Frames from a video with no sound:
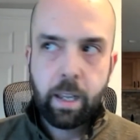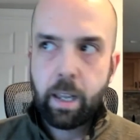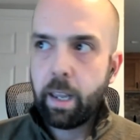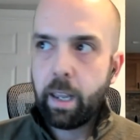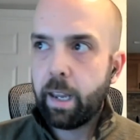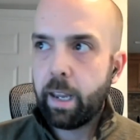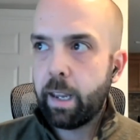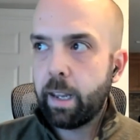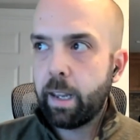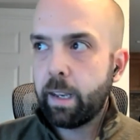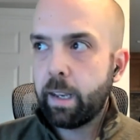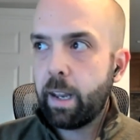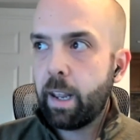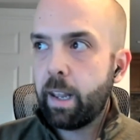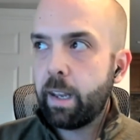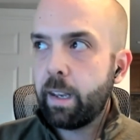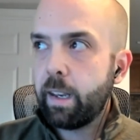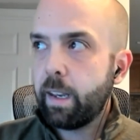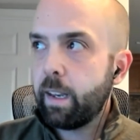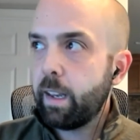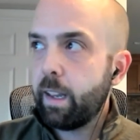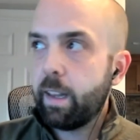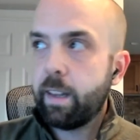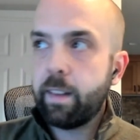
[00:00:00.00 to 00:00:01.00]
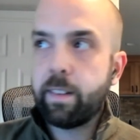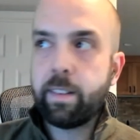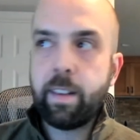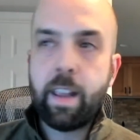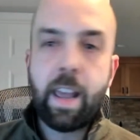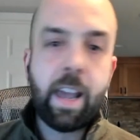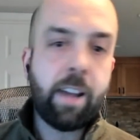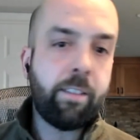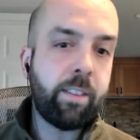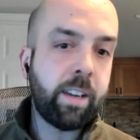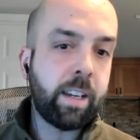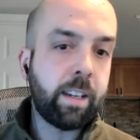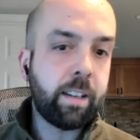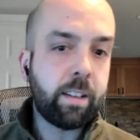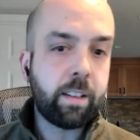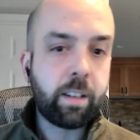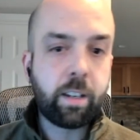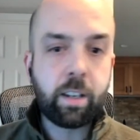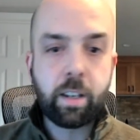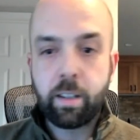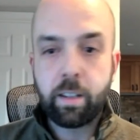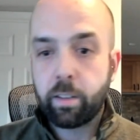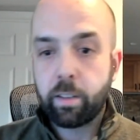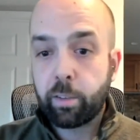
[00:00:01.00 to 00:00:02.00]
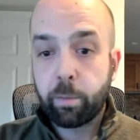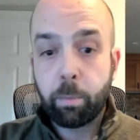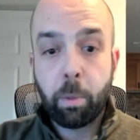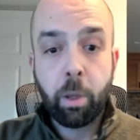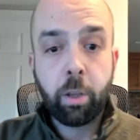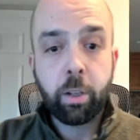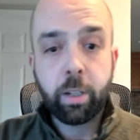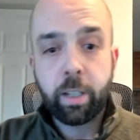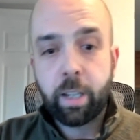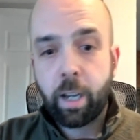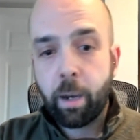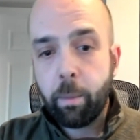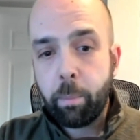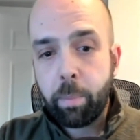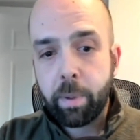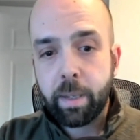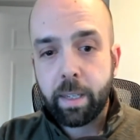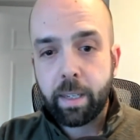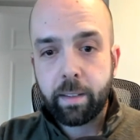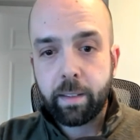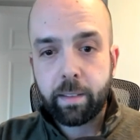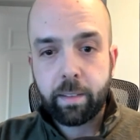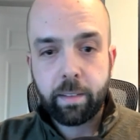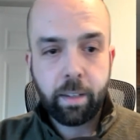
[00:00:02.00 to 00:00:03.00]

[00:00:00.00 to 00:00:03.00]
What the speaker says: and having smaller companies,